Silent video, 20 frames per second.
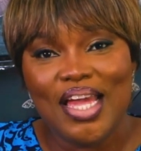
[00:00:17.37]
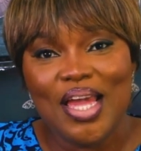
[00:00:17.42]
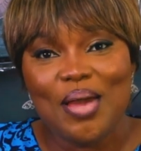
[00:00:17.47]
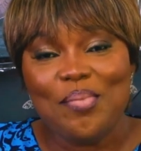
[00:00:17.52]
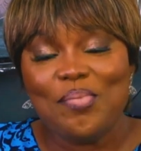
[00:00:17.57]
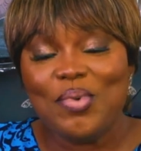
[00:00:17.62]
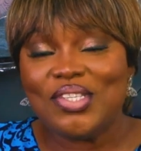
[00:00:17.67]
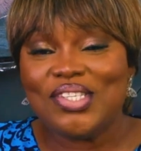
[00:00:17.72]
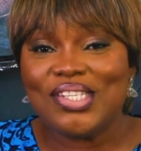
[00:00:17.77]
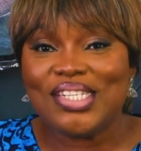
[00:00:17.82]

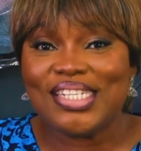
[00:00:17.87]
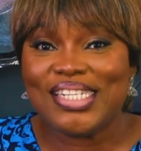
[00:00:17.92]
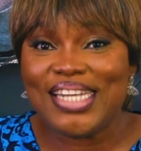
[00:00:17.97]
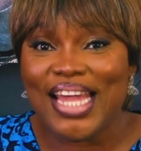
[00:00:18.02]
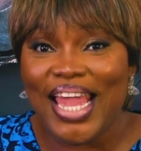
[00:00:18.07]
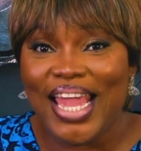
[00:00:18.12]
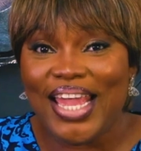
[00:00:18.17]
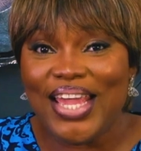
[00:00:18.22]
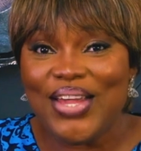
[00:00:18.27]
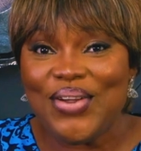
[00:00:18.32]
But
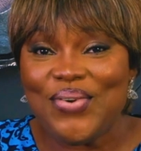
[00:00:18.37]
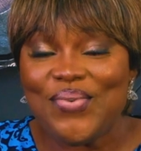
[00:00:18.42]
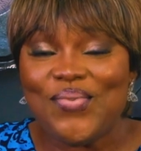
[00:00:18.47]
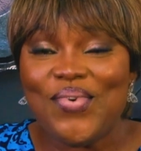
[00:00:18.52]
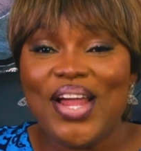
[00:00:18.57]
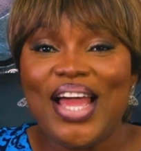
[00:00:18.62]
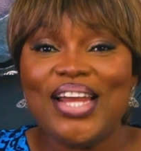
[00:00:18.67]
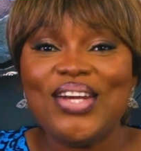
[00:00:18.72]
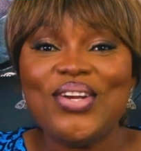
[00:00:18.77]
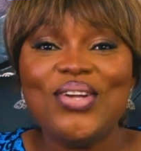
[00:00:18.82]
today, we
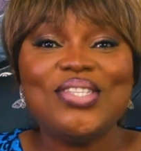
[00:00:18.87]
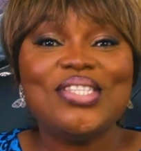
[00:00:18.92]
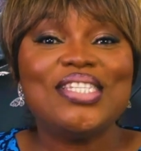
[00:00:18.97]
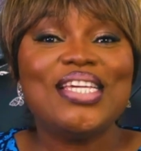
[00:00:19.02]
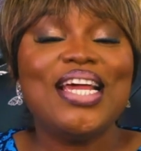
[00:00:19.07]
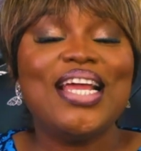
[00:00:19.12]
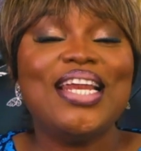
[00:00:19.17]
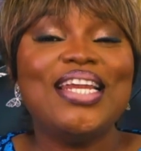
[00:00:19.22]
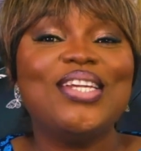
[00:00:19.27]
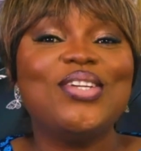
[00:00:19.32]
are not
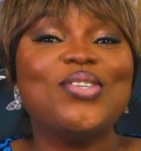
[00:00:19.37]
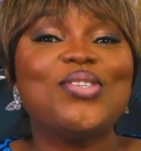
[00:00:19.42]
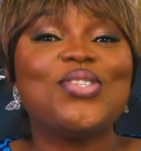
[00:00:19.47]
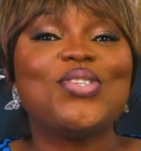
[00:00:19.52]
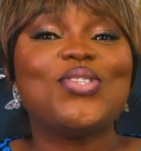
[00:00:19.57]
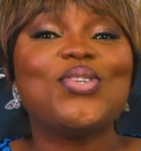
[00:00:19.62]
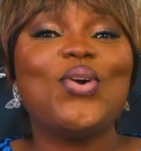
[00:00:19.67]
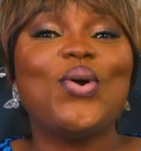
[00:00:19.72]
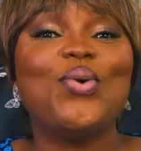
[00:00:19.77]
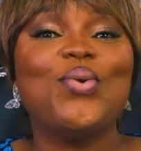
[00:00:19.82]
telling a
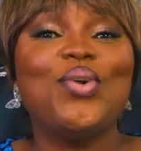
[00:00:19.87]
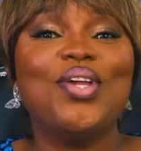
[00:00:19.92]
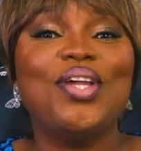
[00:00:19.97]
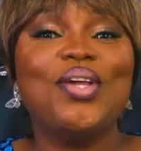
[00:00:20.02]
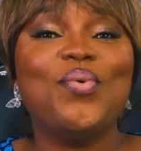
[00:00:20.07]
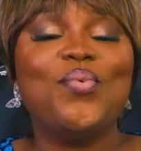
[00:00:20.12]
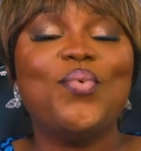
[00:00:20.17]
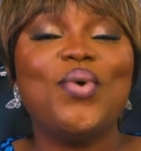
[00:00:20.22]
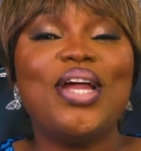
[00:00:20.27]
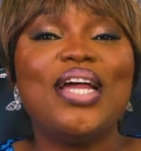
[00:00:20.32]
story.
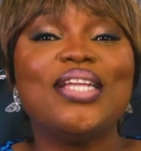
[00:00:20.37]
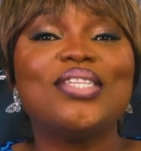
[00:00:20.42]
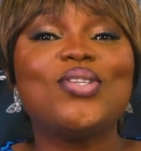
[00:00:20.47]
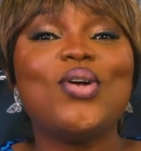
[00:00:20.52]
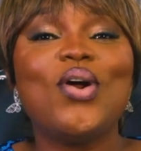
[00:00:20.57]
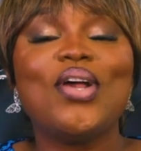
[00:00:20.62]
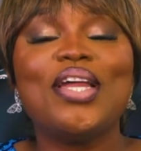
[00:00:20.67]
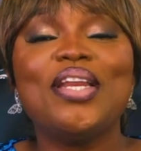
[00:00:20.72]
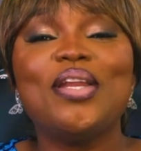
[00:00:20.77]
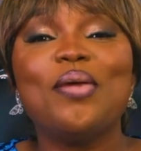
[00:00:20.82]
We are
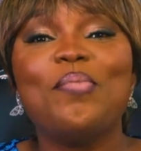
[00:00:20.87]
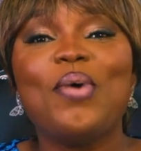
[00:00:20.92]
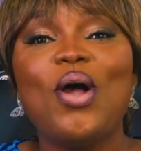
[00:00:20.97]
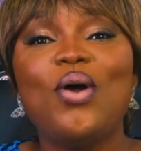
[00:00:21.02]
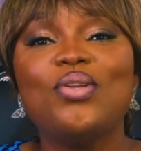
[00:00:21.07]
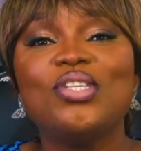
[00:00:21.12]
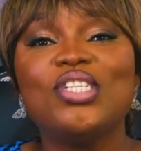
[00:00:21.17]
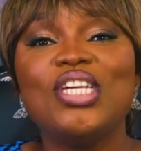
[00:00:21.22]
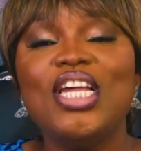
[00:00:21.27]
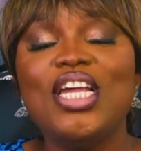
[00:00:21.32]
talking
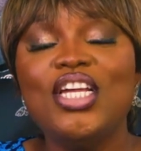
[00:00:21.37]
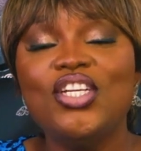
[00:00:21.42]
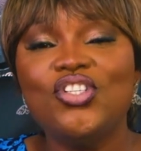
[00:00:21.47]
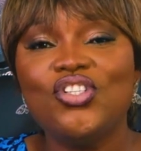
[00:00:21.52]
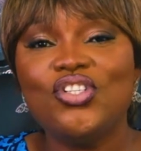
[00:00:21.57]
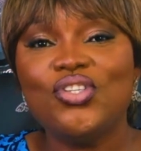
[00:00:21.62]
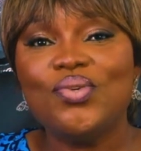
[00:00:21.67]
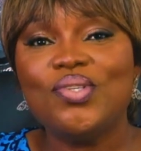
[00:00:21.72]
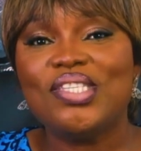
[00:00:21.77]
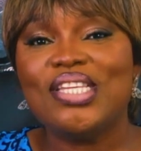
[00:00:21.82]
about
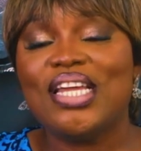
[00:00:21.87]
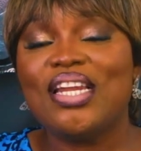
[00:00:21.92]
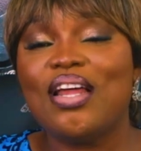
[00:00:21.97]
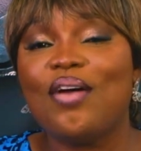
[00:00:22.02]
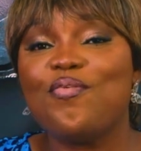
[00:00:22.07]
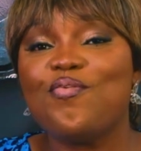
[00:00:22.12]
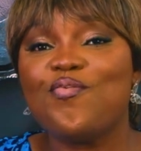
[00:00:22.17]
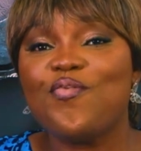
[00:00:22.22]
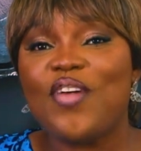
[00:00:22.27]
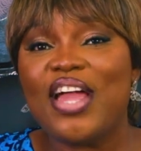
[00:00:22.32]
issues that
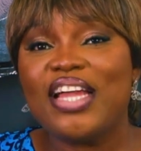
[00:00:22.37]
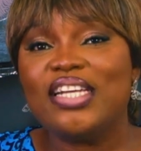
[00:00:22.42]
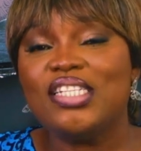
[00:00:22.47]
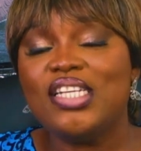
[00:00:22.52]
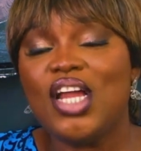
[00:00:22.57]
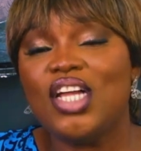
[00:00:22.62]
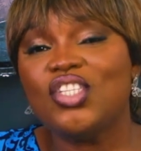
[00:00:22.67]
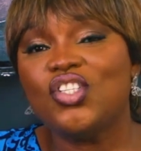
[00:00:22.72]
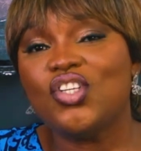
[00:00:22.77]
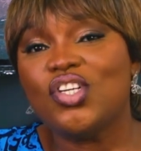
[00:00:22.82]
affect
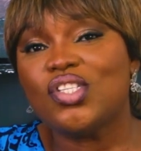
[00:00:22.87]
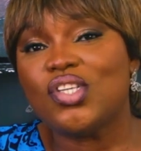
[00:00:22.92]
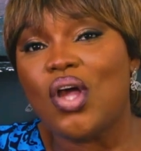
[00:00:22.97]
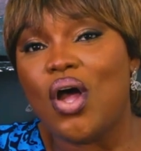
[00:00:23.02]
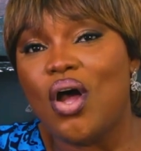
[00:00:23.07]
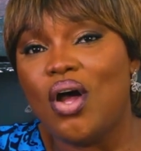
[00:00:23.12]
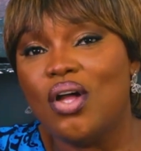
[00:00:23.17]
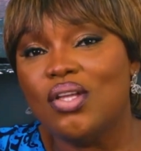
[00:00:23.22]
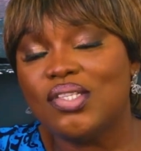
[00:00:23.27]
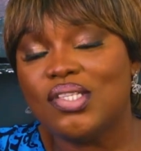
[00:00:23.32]
not just
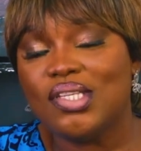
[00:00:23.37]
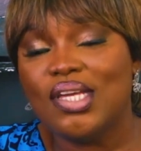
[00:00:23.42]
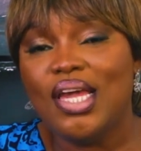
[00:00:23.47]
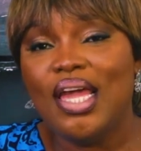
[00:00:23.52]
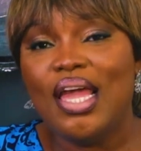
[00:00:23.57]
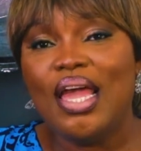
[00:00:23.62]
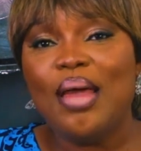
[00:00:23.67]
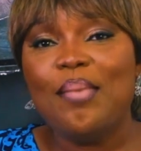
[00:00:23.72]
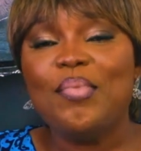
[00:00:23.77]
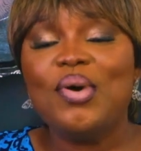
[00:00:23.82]
us,
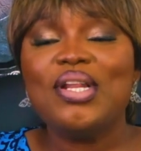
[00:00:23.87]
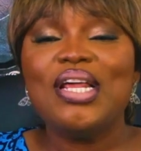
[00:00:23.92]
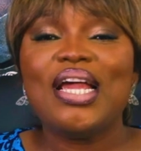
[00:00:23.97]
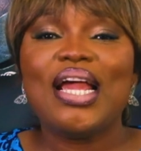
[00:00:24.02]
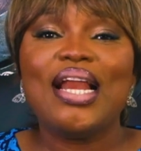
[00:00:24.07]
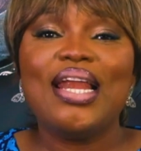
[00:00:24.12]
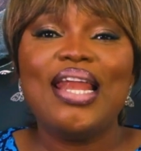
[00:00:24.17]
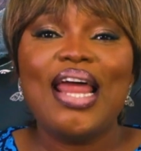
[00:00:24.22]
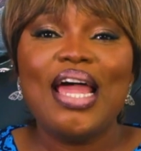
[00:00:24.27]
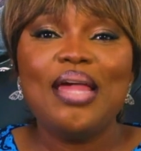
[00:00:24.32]
but the
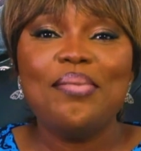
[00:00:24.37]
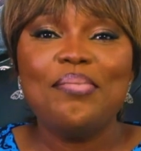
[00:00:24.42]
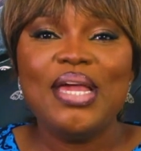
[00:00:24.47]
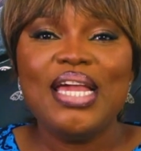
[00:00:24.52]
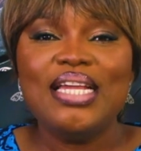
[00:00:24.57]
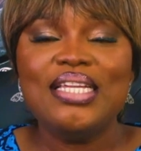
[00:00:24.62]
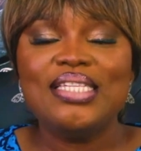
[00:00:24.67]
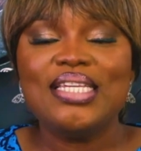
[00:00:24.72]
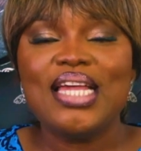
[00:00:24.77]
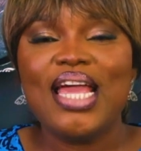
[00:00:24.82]

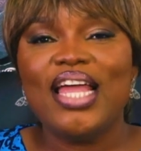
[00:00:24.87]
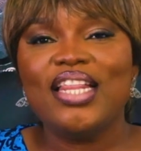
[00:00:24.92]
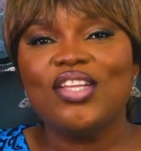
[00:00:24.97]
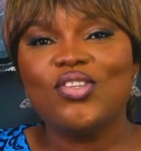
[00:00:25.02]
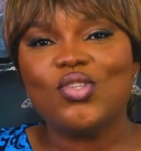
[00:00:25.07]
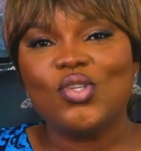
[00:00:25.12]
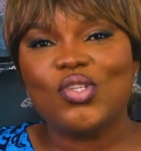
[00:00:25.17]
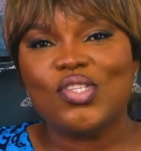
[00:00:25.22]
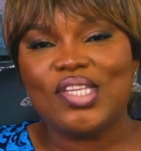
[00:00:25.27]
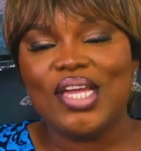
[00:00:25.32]
climate and the
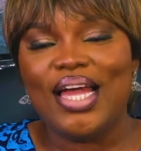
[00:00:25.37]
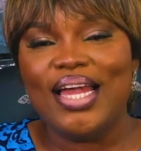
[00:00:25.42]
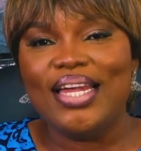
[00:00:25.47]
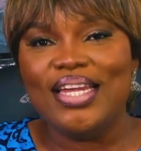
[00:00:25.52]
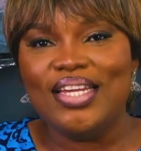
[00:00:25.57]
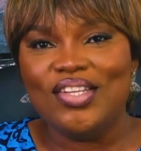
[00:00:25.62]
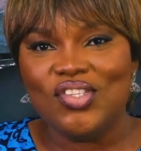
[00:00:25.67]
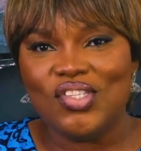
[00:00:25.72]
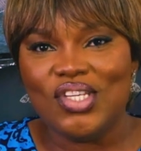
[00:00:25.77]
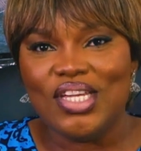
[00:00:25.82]

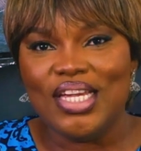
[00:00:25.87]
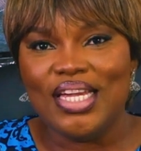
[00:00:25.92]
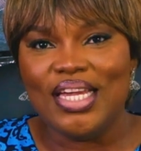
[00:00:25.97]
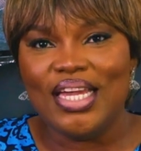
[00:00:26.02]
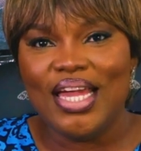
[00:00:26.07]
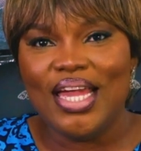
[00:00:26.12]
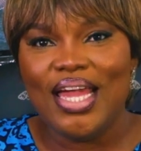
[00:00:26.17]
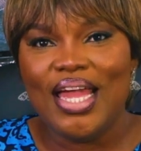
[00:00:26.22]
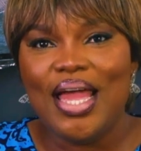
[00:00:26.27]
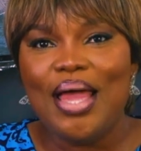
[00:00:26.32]
society.
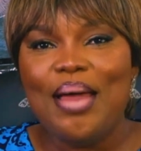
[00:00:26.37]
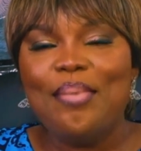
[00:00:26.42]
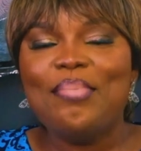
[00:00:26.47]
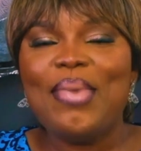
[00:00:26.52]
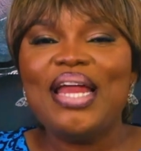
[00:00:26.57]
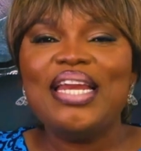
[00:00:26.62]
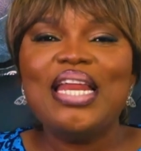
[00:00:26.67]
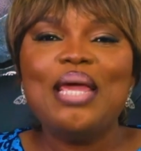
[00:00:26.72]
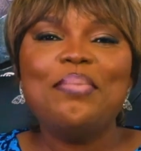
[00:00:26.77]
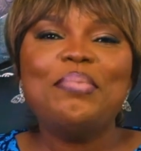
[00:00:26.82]
My
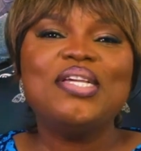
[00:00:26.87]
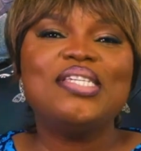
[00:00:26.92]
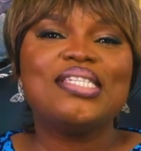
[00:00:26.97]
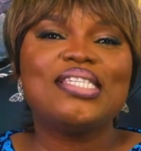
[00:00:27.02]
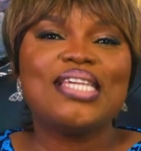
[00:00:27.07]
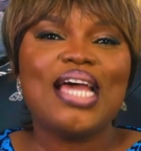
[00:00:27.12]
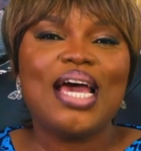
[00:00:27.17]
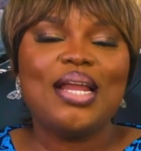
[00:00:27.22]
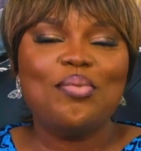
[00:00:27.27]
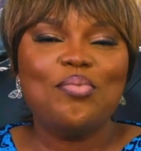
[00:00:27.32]
name is
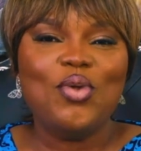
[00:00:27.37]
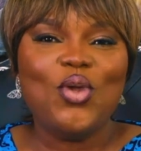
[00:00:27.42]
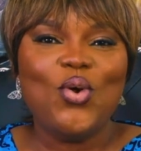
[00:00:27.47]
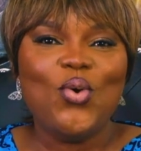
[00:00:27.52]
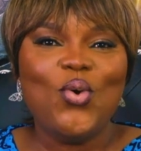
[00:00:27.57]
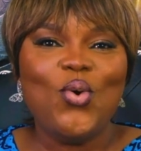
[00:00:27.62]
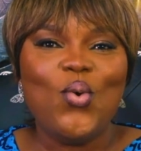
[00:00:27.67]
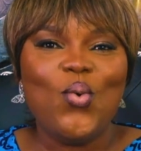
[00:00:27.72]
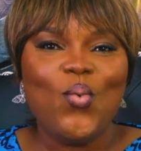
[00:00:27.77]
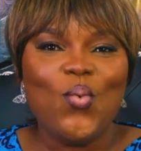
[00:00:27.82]

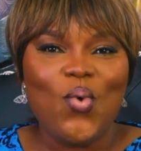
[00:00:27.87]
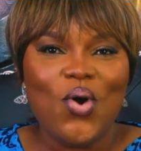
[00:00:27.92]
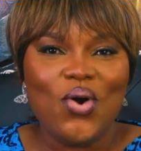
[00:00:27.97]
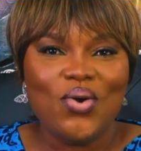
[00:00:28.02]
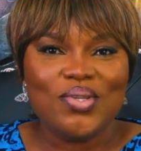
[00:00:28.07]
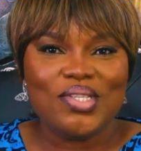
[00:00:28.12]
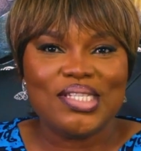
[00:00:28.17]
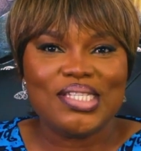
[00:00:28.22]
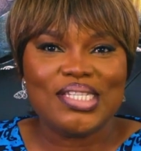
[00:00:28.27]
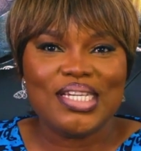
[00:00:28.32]
Taribio
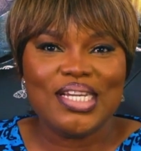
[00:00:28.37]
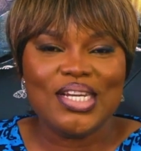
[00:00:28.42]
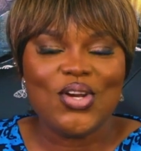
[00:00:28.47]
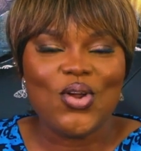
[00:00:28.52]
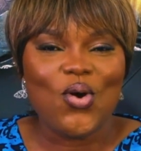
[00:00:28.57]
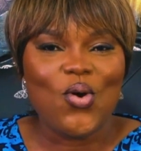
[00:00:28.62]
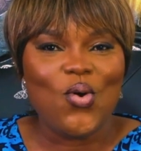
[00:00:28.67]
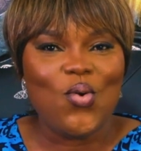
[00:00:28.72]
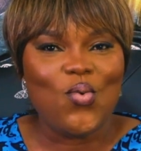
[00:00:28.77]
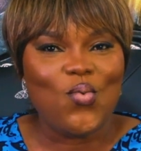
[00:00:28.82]
Wilson
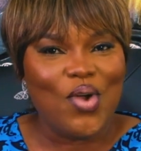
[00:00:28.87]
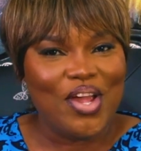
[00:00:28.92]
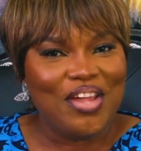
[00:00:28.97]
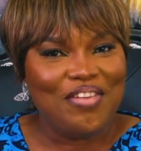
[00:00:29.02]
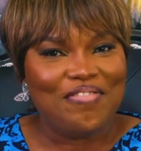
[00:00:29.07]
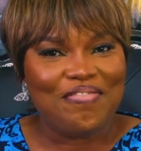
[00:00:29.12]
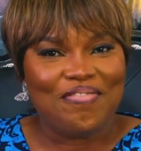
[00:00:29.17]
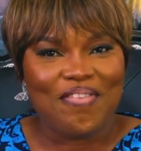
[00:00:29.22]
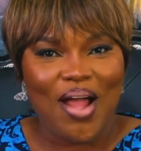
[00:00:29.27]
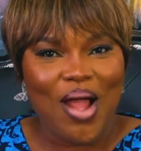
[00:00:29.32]

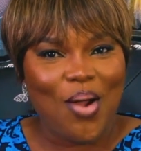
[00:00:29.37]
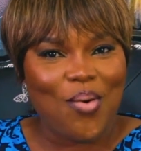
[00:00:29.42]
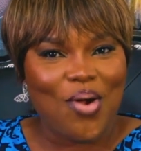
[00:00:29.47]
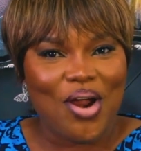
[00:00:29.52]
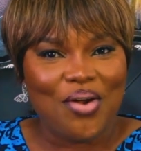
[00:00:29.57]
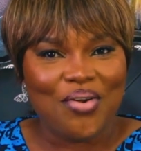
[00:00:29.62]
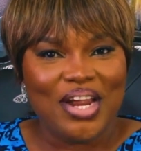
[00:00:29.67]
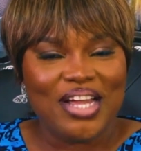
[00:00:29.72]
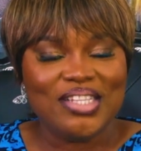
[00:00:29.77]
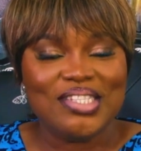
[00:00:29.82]

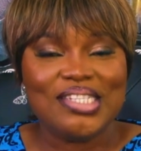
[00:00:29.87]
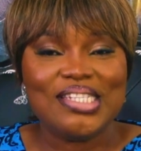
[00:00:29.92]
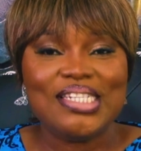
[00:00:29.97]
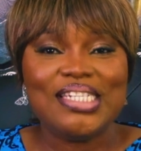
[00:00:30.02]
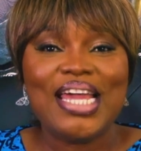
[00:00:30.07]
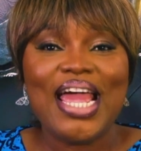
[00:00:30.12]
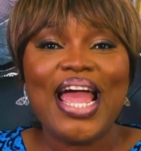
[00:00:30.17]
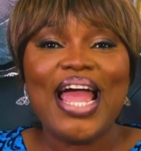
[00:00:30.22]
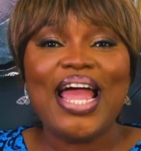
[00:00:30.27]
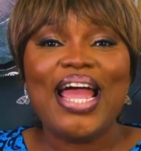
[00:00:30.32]
Owefawari, and today
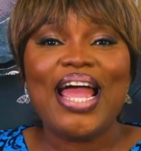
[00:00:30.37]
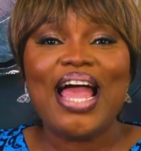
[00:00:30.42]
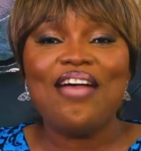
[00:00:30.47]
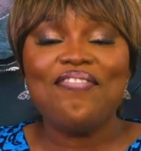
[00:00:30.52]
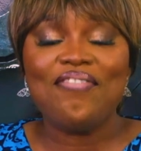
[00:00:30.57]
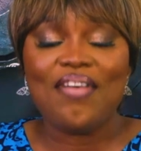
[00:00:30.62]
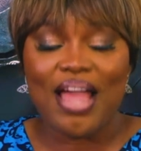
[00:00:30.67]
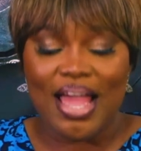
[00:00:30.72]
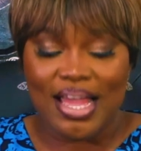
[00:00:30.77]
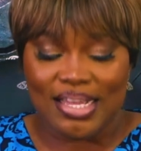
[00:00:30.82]
I have
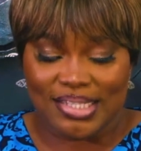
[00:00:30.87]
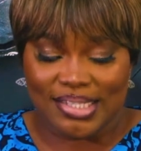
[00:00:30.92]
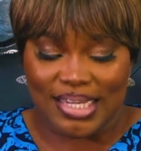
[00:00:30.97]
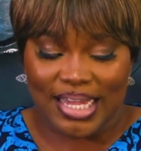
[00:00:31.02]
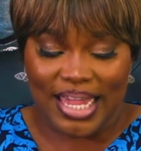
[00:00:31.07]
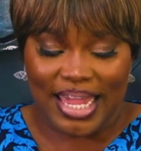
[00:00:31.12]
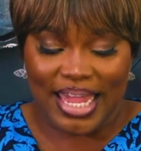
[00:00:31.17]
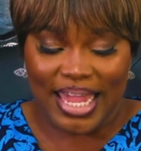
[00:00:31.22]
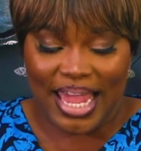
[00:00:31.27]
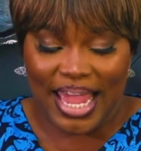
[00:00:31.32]
as a
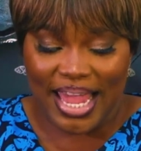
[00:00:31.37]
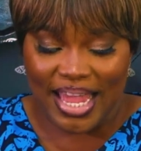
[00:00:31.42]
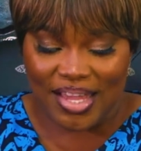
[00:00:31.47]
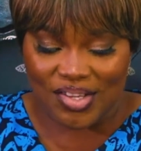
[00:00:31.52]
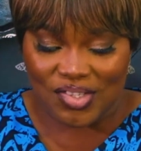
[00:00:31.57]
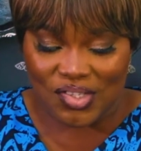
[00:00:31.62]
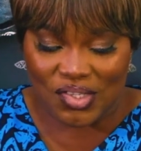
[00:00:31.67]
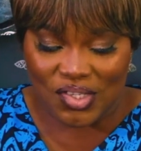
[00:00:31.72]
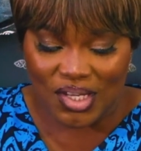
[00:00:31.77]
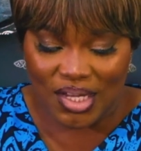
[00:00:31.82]

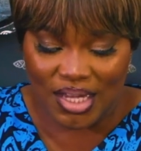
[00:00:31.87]
guest